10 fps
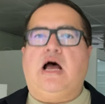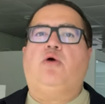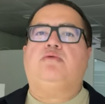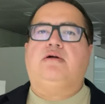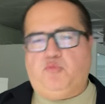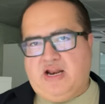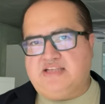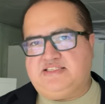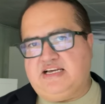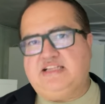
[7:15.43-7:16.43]
Now, when I
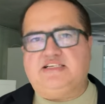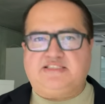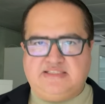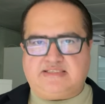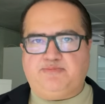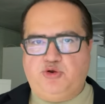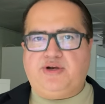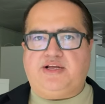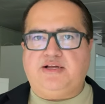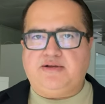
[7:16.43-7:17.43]
say this is a
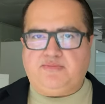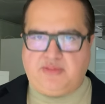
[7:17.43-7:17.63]
community,